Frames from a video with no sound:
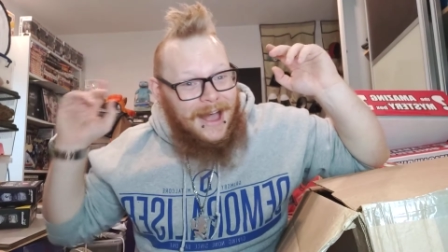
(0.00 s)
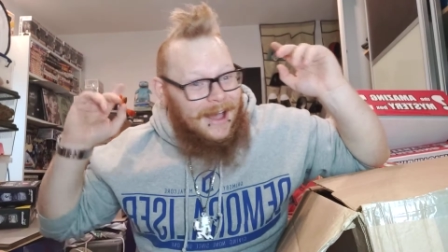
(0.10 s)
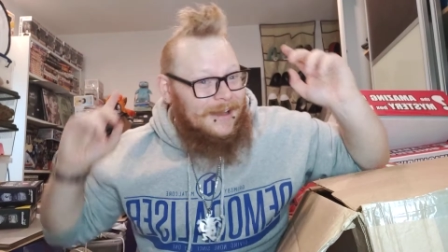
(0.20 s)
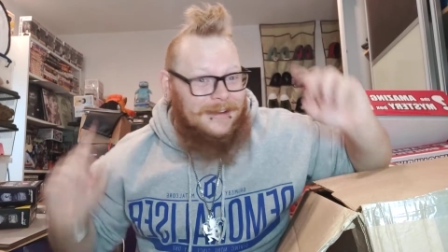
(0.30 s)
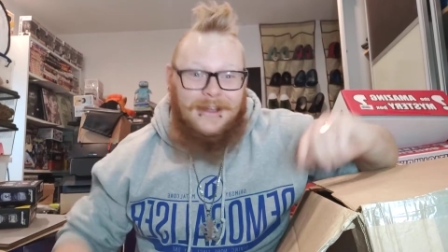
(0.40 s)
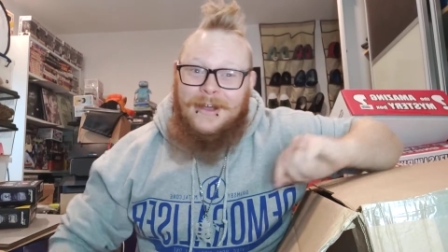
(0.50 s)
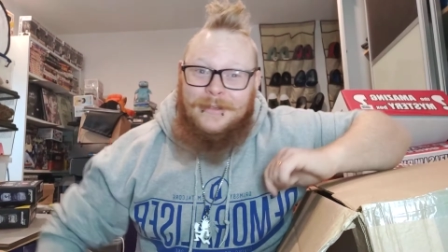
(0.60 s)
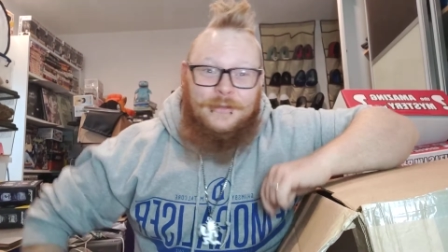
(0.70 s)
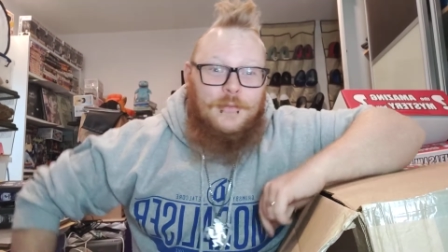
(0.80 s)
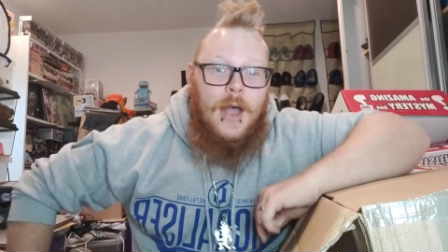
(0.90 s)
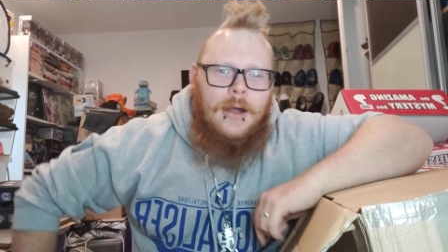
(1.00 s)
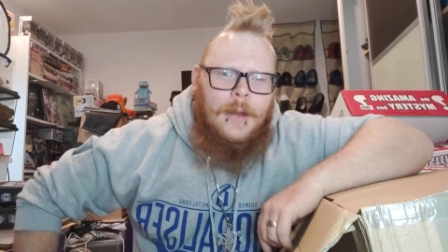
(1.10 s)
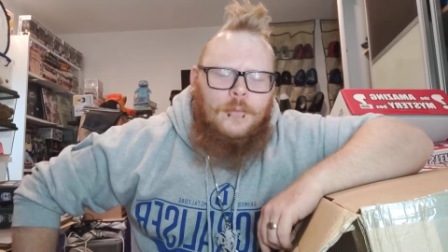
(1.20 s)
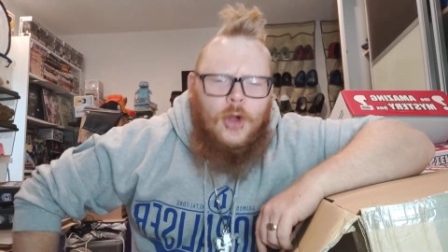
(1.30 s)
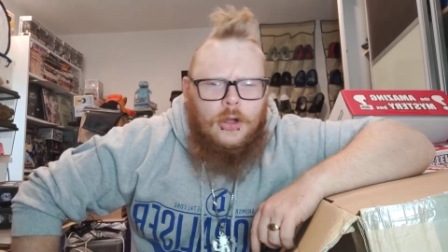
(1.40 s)
And I swear
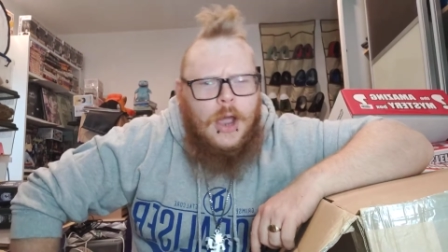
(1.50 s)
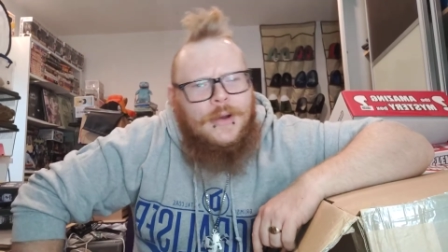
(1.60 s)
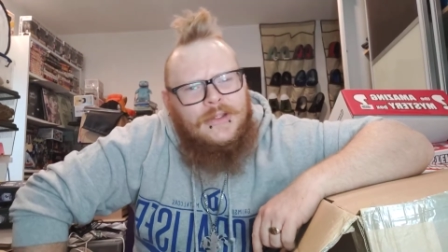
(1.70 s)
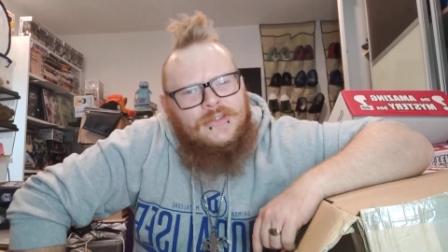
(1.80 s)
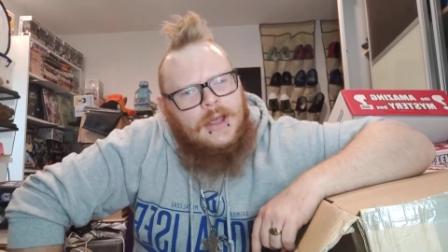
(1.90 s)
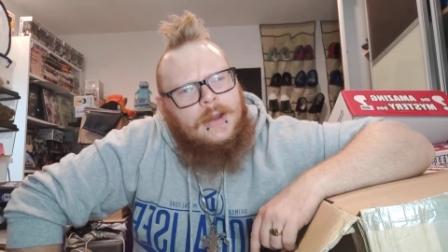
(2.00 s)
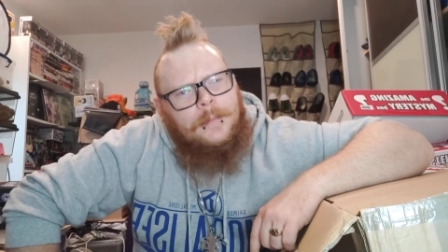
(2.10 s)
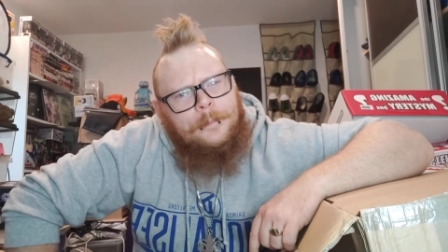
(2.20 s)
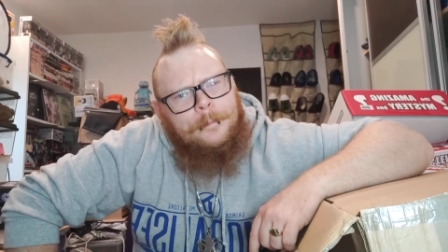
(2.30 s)
I'm not going insane.